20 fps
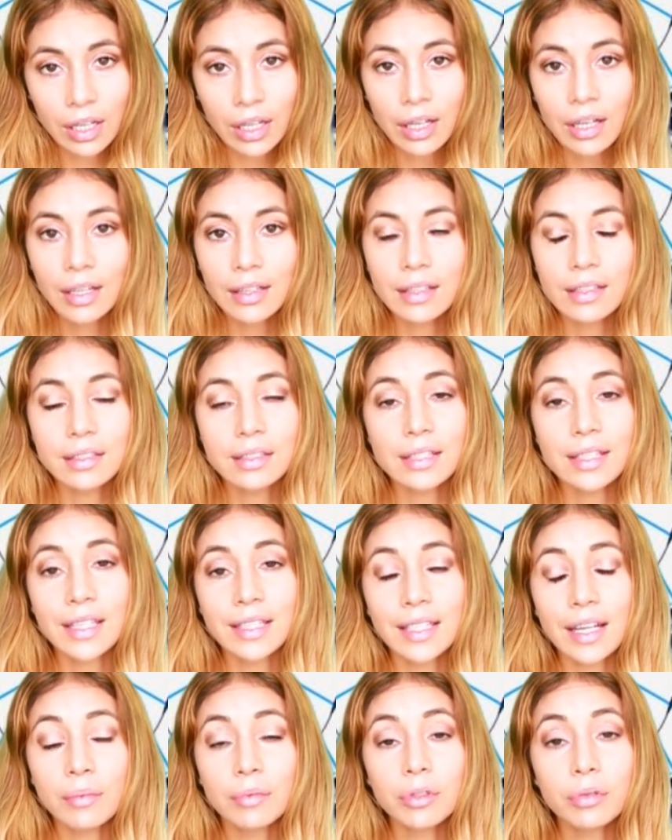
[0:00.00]
This is the
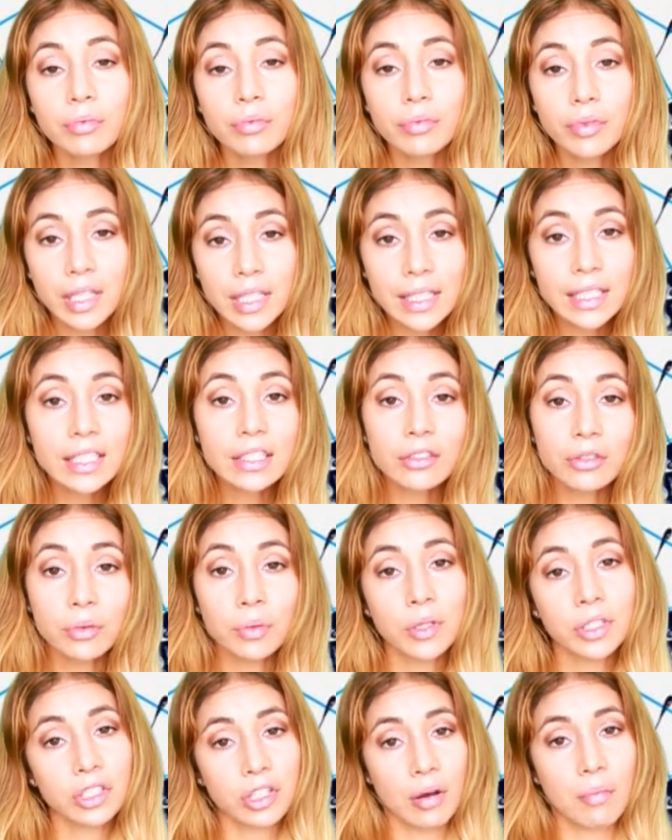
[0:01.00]
time to really do
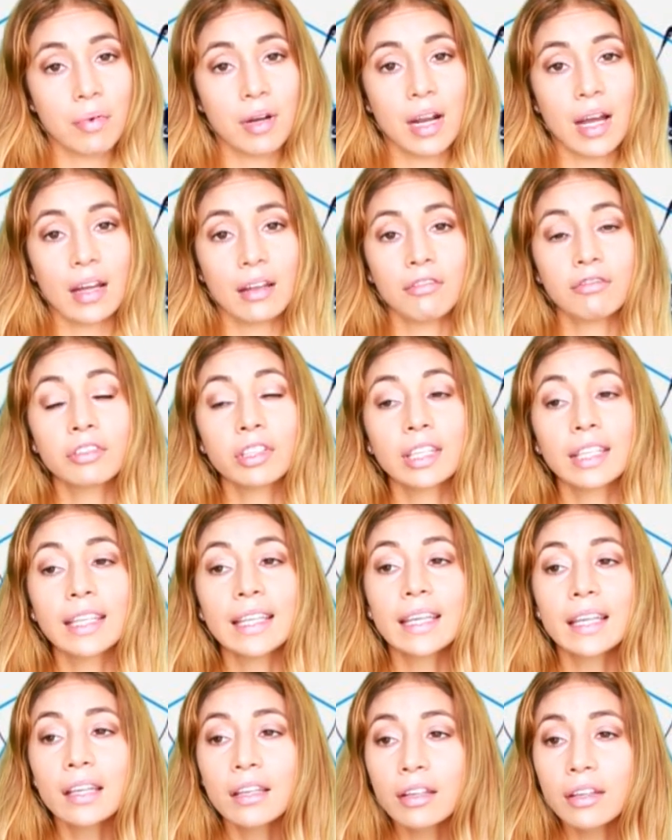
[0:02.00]
it, Gemini.
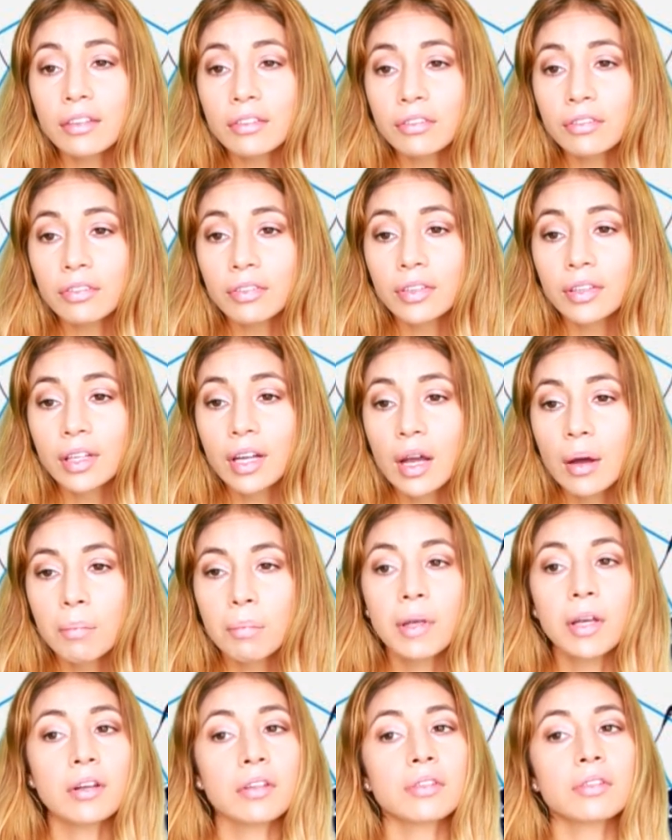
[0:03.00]
Forgive.
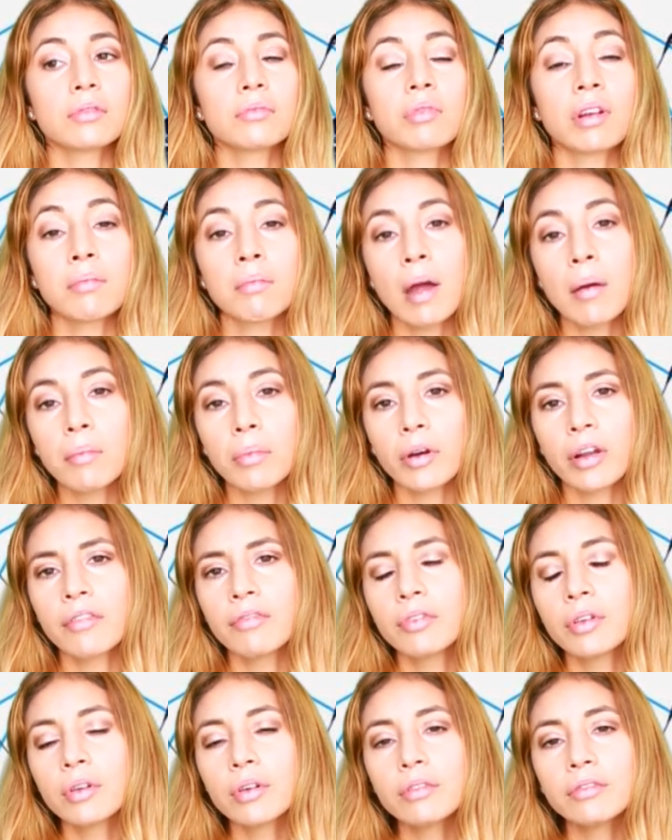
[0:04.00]
Because remember,
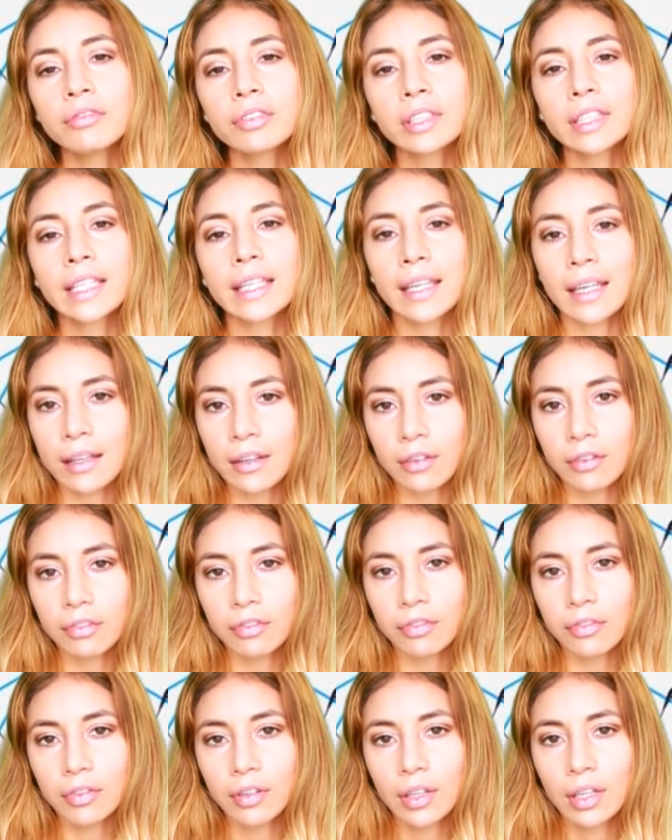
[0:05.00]
if you don't forgive,
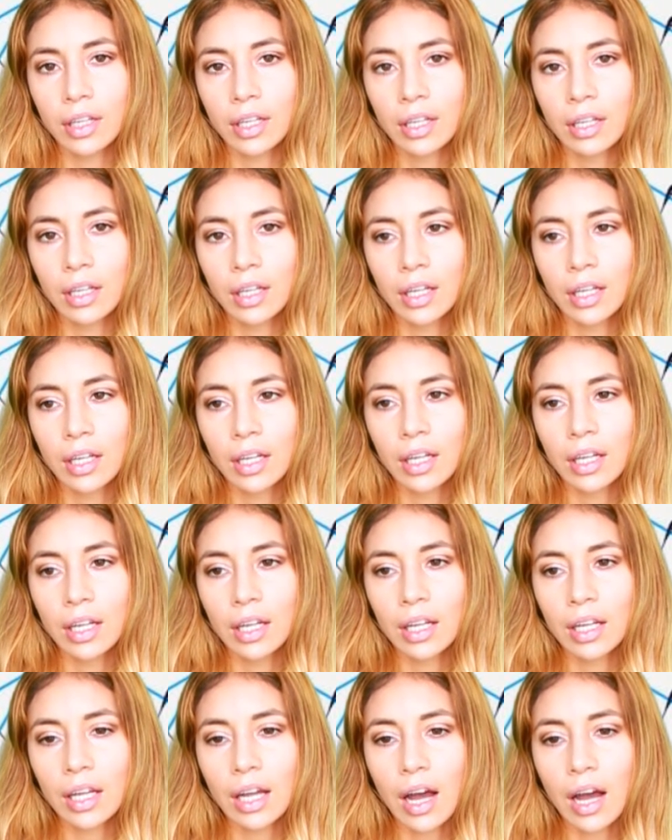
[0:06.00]

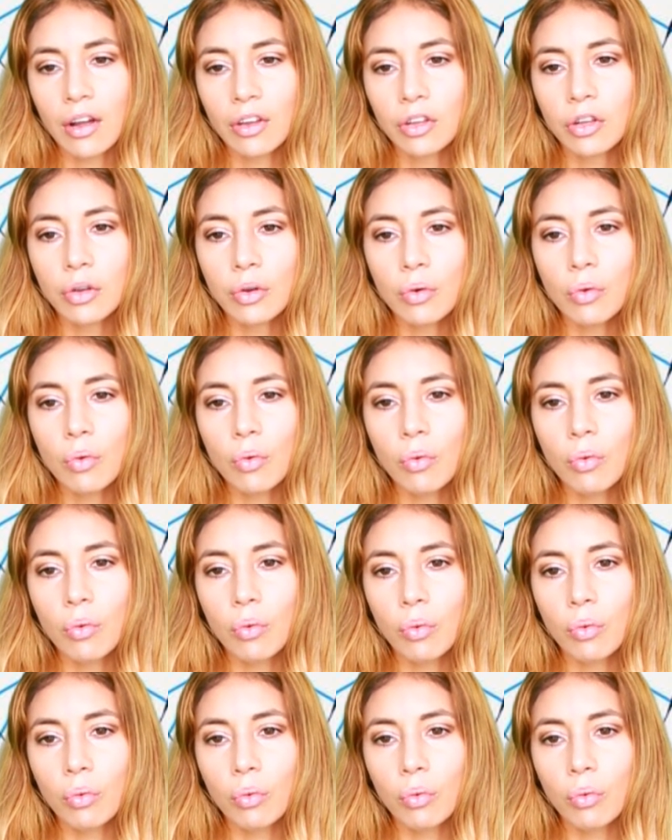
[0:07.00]
you're